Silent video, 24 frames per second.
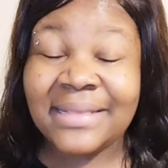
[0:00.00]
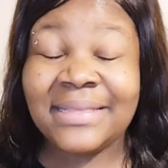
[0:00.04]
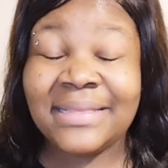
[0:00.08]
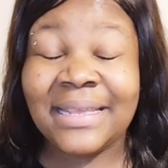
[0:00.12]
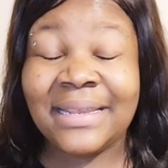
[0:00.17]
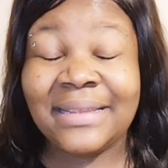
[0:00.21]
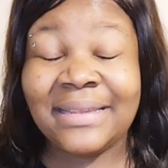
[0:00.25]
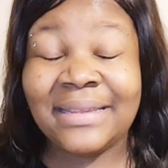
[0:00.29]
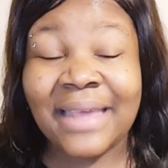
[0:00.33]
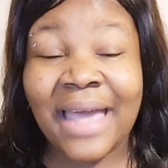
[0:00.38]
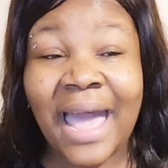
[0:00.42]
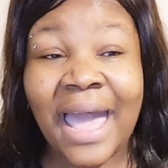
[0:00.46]
It's
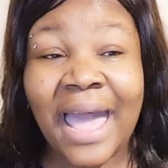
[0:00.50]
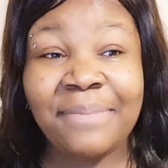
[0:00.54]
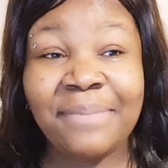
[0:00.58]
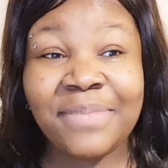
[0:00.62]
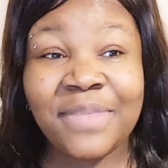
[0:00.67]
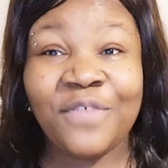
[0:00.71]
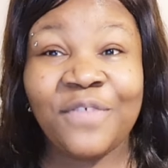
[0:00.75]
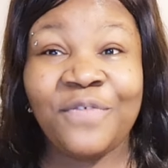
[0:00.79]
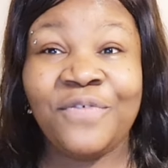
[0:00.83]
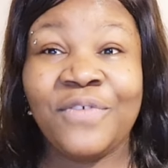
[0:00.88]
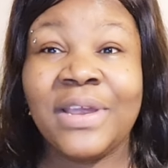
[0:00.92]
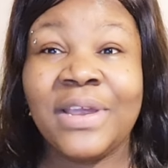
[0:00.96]
the
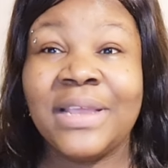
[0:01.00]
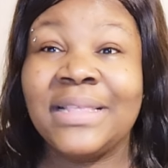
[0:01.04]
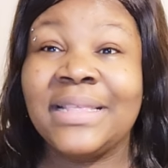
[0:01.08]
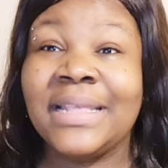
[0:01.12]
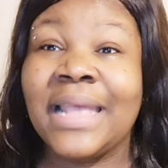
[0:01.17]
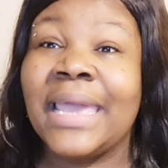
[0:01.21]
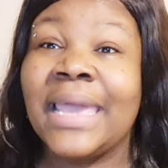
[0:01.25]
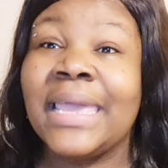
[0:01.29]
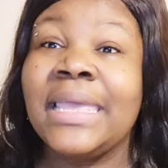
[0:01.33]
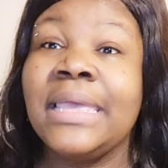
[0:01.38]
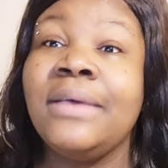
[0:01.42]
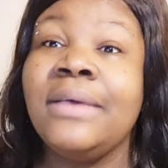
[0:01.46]
time
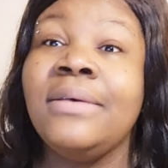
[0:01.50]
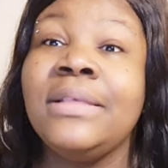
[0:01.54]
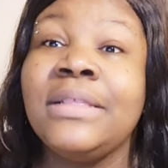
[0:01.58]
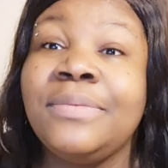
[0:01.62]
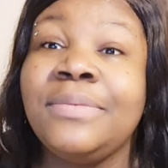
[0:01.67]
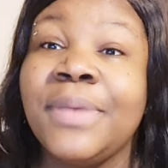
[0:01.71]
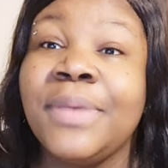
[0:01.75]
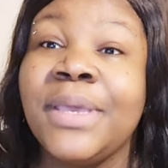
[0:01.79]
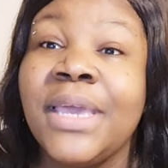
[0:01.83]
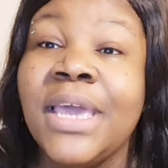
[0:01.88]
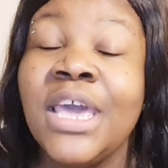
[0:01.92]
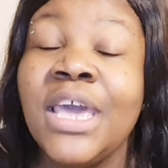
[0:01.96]
difference that
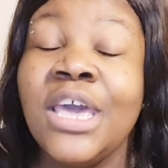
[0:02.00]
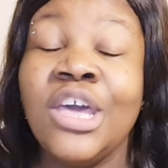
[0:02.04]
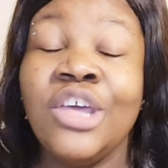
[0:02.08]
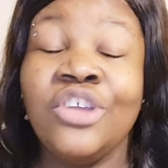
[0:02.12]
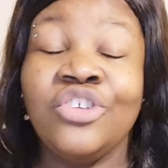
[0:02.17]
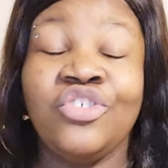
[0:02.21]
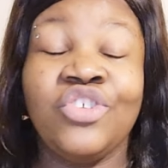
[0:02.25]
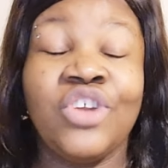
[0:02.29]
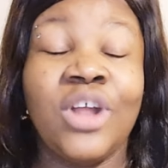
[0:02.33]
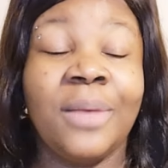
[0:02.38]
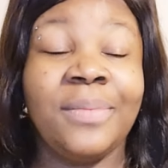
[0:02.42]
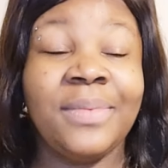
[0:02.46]
kills me.
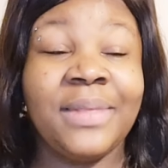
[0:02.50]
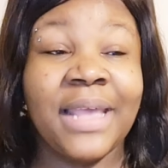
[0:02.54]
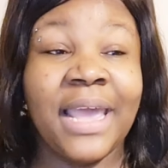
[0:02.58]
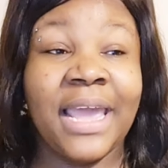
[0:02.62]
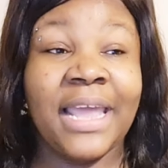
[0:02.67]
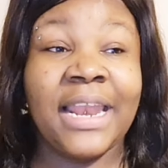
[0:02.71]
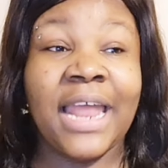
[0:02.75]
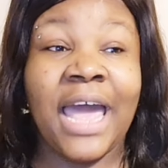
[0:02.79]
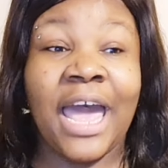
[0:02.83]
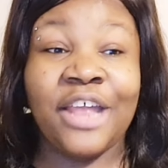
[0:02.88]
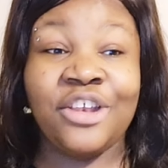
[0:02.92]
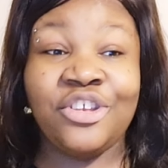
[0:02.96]
You know what I'm
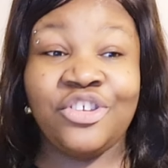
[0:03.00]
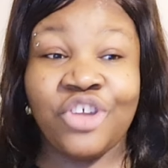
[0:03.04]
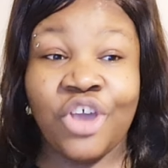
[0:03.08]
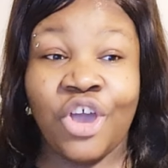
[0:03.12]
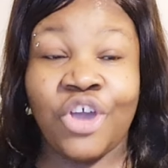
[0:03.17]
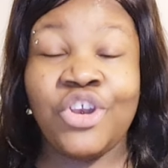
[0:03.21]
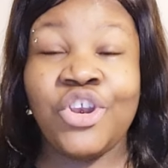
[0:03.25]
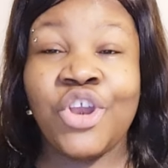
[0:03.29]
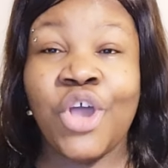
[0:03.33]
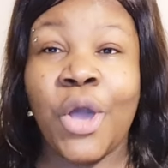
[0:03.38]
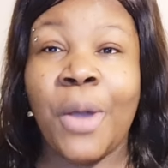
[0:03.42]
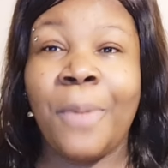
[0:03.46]
saying? I
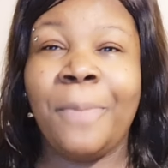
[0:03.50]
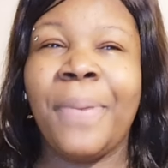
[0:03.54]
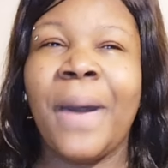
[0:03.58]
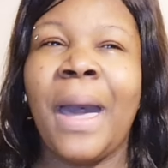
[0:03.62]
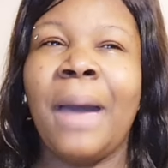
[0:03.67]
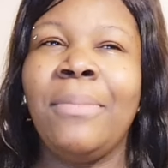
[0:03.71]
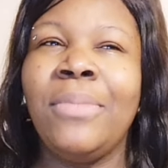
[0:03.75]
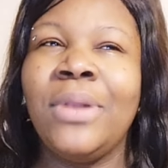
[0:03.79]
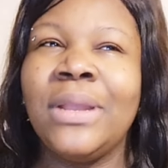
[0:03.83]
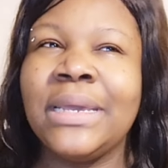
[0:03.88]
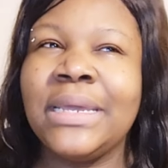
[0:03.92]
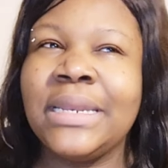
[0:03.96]
don't know, but
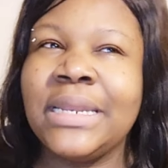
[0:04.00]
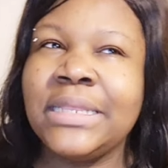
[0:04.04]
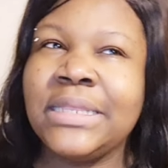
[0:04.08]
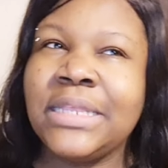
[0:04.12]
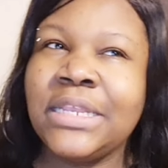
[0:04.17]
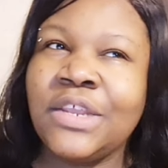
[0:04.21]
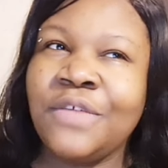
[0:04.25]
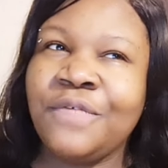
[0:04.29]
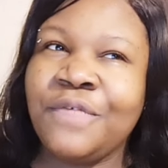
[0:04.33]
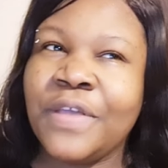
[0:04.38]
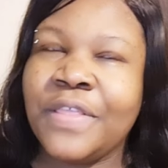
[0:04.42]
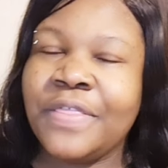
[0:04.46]
I'm looking
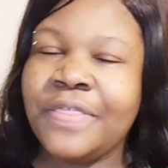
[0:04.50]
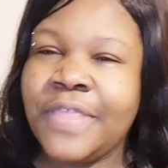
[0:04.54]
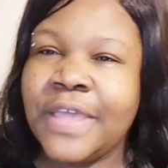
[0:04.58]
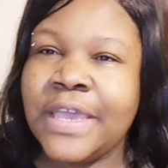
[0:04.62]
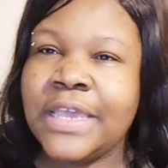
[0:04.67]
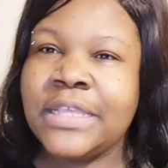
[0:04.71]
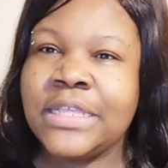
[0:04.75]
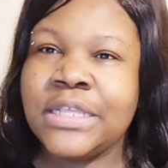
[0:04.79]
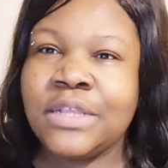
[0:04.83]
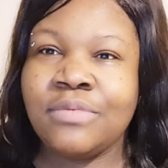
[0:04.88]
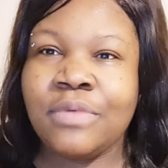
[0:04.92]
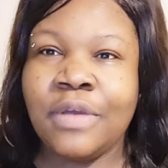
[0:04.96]
into different
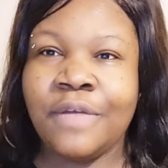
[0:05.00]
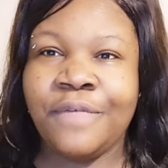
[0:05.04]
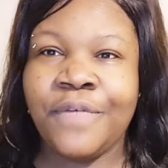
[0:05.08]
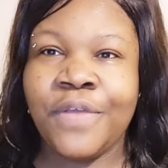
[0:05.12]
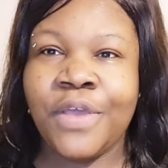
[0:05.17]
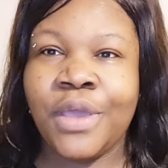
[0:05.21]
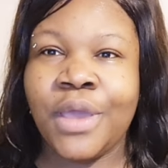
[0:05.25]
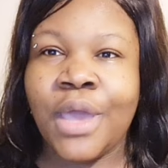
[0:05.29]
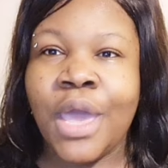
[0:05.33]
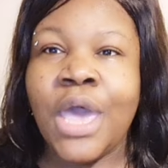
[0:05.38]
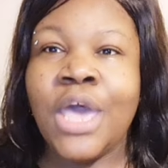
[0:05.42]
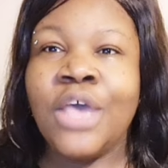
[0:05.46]
things to
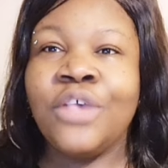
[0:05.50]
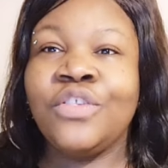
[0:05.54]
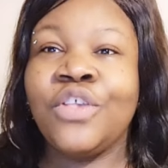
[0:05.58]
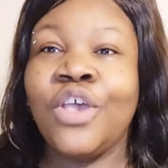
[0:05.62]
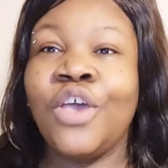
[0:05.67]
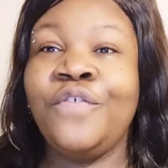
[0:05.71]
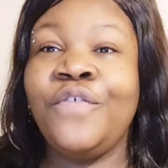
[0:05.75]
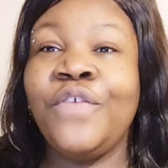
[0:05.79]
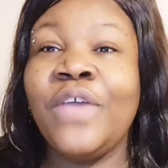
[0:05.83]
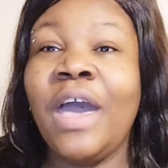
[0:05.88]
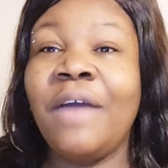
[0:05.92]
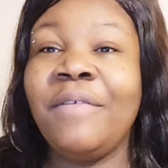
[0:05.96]
review.
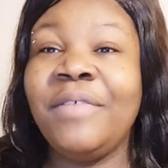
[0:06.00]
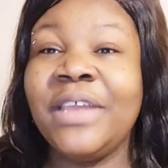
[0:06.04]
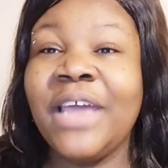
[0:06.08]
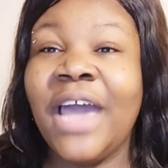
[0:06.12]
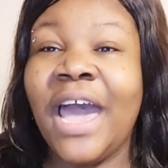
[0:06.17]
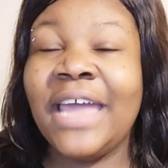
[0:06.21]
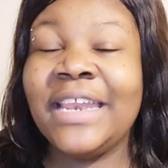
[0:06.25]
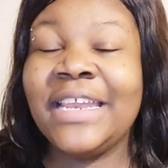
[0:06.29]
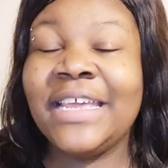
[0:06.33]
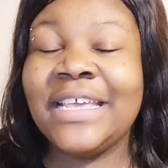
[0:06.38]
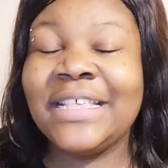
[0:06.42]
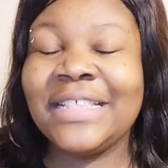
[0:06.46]
So if you have any
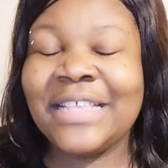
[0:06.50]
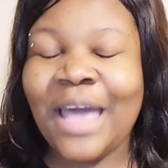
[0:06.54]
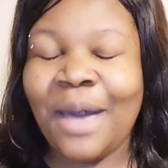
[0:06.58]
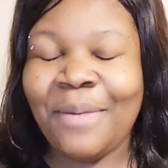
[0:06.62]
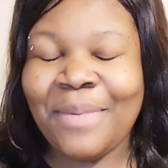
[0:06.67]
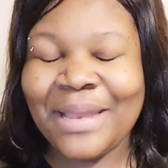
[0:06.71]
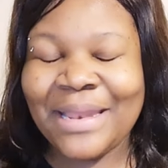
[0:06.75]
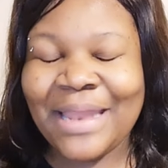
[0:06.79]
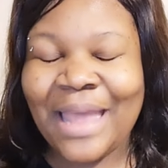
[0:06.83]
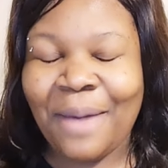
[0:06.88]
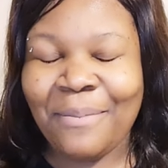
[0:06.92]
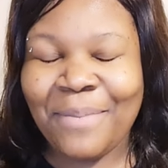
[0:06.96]
ideas,
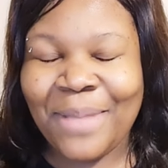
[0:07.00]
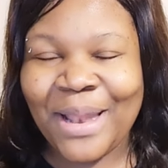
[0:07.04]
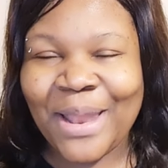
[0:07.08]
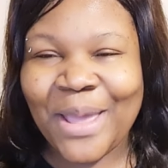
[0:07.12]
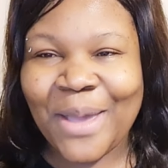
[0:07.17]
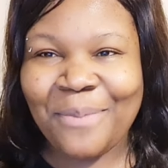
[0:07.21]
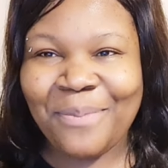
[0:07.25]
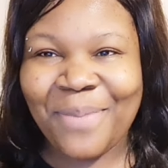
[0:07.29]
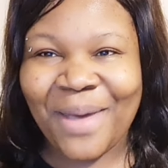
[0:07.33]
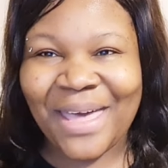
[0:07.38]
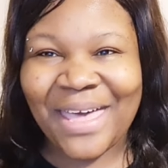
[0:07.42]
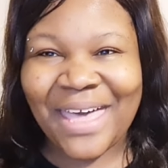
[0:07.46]
comment down
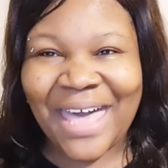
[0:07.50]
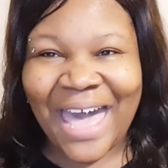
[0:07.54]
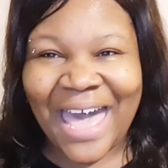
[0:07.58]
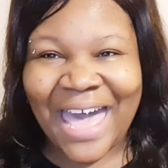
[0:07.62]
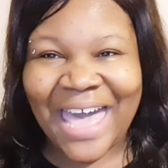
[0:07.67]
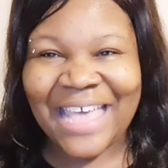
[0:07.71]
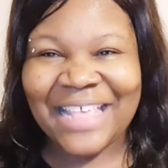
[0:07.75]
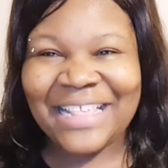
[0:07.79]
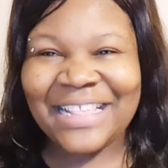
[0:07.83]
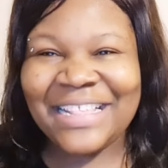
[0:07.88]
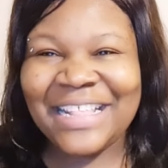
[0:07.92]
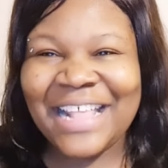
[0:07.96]
below. But
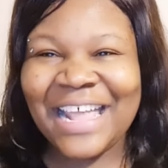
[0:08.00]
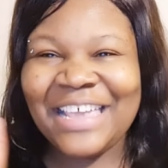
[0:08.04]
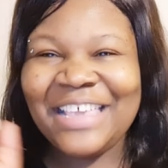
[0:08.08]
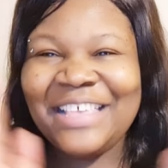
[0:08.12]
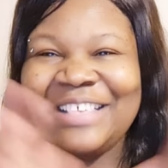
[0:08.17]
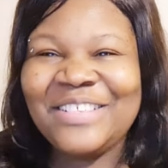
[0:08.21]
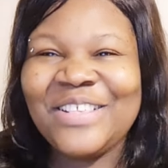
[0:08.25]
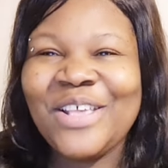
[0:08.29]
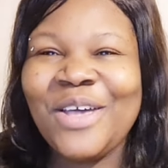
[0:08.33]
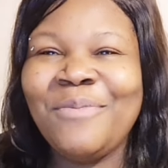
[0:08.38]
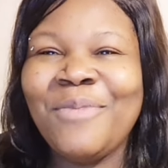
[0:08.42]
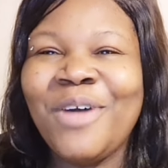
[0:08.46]
guys,
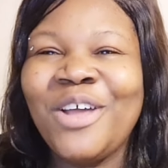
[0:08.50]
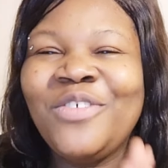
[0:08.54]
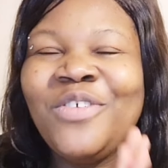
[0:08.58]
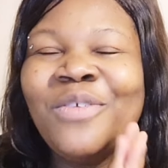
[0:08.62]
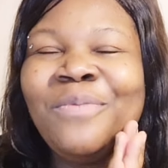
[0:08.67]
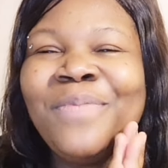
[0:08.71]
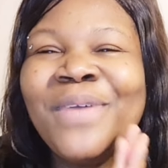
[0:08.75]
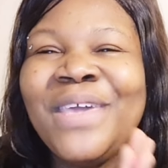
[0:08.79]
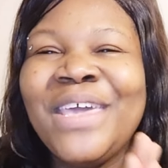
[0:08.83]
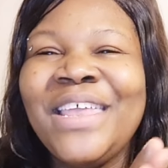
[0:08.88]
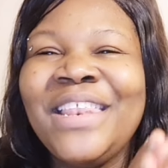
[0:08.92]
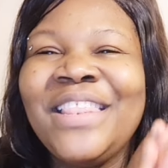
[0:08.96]
thank you so much
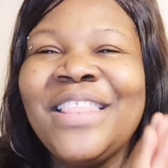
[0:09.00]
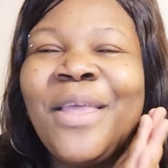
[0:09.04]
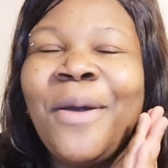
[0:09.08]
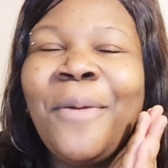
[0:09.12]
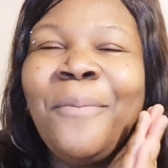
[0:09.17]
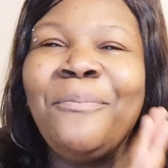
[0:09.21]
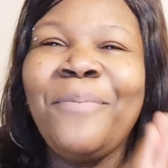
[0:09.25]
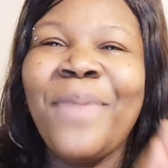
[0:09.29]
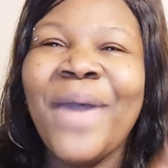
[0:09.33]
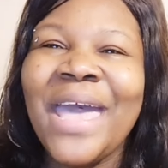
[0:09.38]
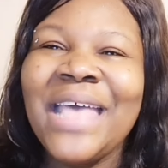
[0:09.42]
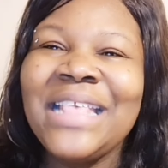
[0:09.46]
for being
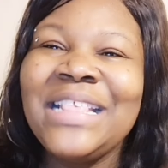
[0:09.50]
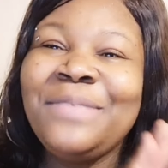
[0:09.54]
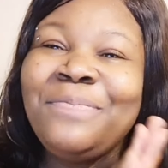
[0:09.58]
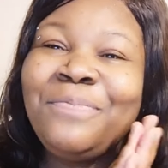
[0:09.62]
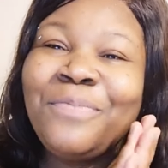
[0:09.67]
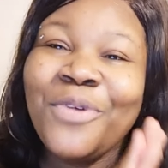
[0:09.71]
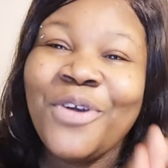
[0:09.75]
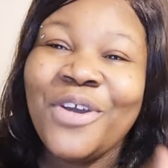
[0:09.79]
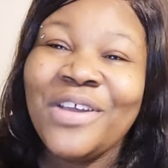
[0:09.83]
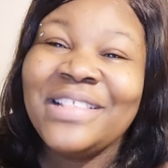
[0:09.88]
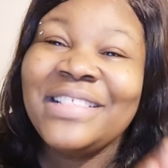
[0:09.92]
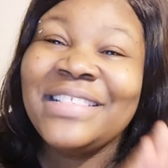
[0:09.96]
the best
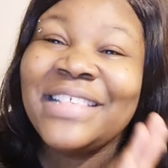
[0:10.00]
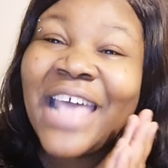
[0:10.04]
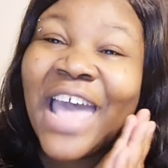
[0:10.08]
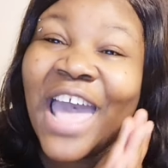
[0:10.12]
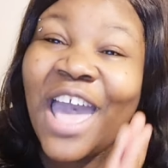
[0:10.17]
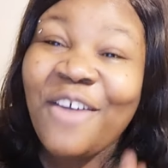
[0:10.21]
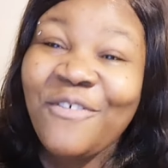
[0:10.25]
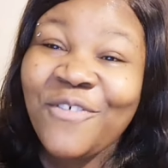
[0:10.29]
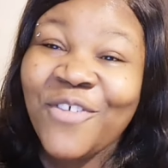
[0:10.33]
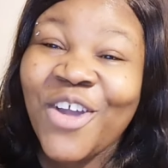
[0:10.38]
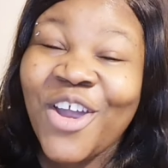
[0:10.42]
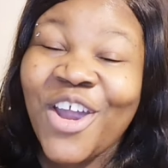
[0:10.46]
sports
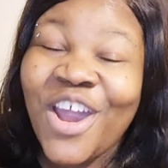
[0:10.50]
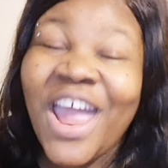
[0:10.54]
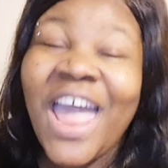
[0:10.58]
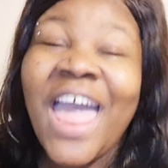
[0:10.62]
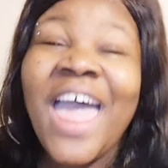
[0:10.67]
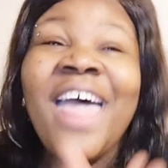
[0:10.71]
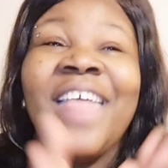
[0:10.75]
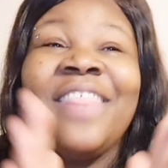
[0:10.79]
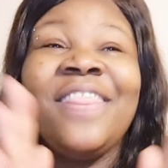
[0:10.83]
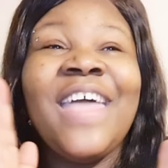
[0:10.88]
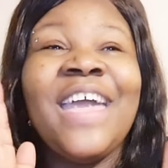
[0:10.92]
ever.